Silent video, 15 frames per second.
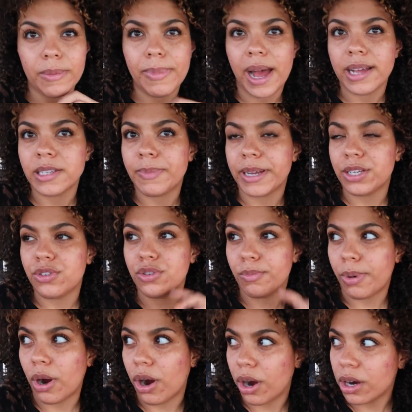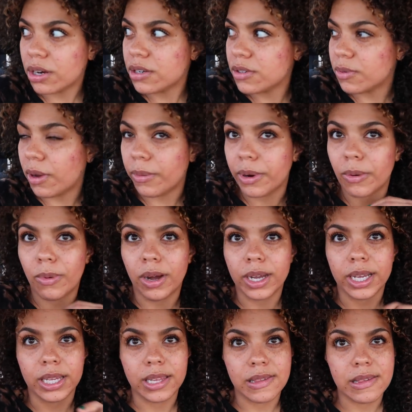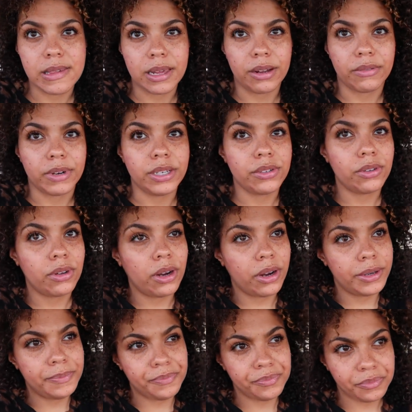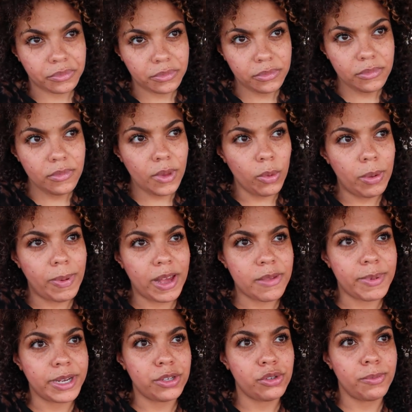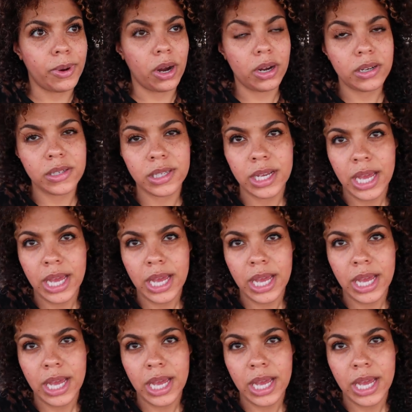we passed by two parks while we were walking. This is like a rental car. We passed by two parks